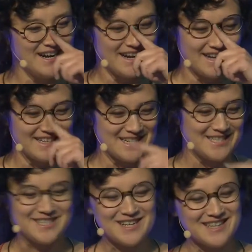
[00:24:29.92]
And I
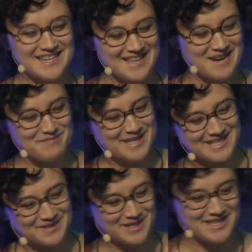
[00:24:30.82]
did not like that
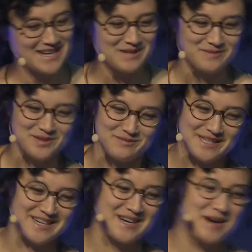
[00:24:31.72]
because it was not helpful to me.